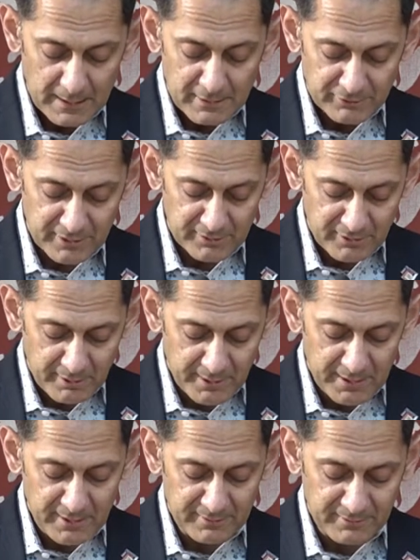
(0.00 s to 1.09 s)
She is
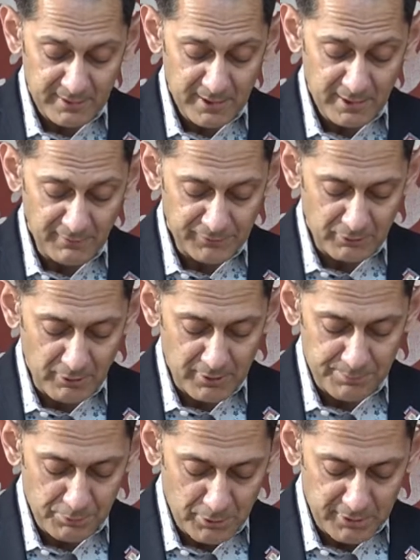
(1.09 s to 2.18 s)
currently a City of Toronto
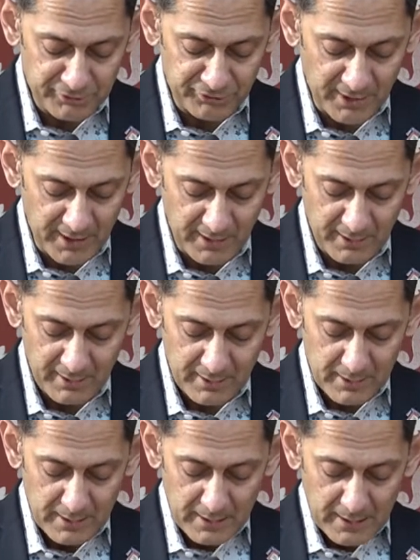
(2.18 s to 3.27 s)
protégé,
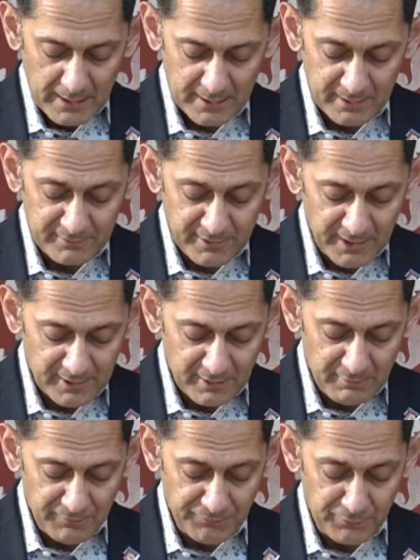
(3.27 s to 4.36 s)
an executive
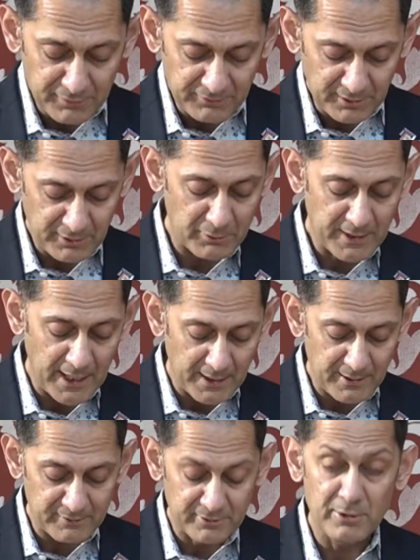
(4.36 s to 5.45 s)
of Food Secure
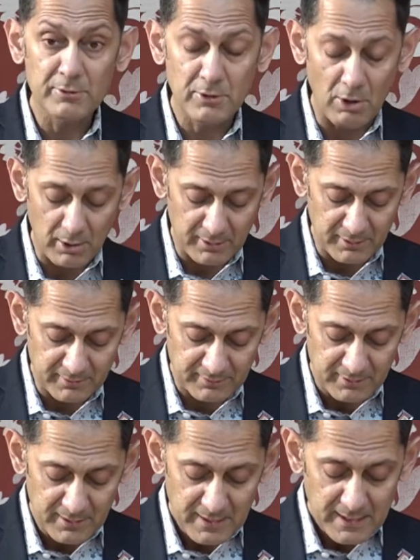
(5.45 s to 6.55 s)
Canada's Youth Caucus,
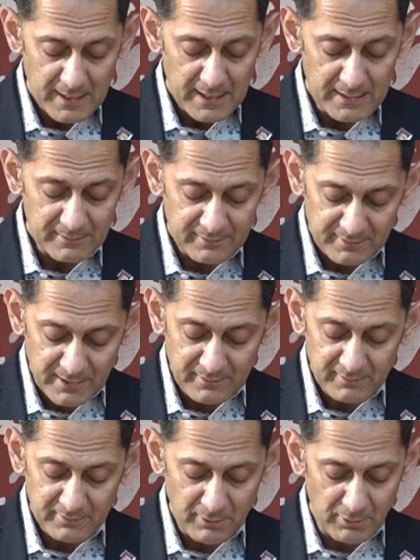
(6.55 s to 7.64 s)
and
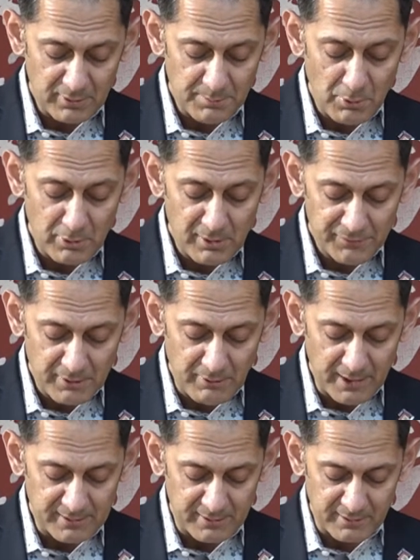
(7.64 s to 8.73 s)
sits on the board of
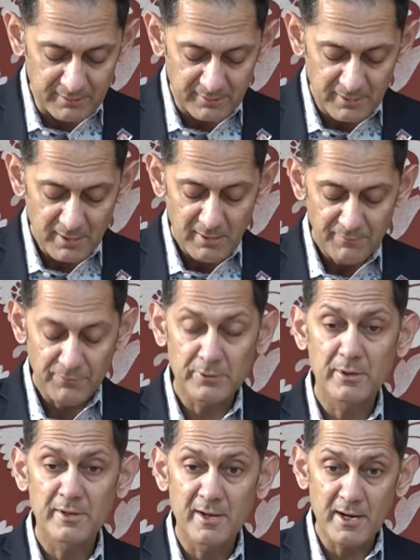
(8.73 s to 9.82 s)
directors for
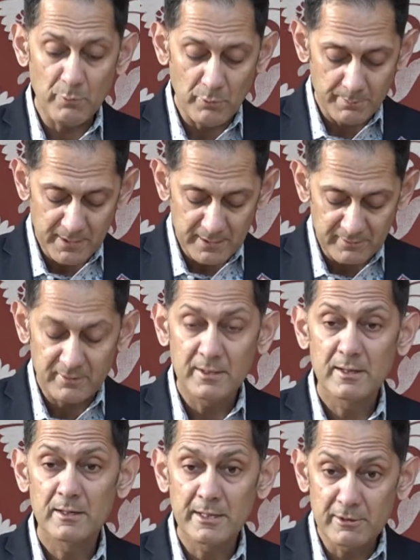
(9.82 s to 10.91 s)
the Young Women's
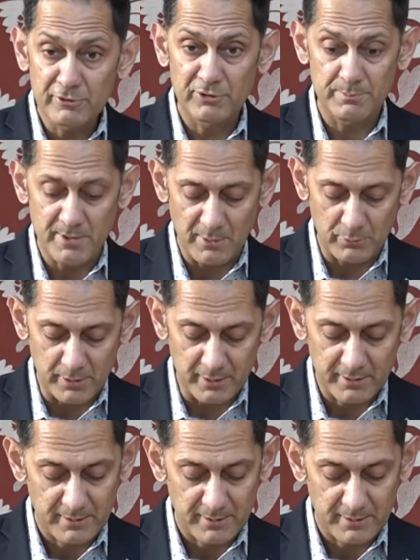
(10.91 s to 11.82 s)
Leadership Network.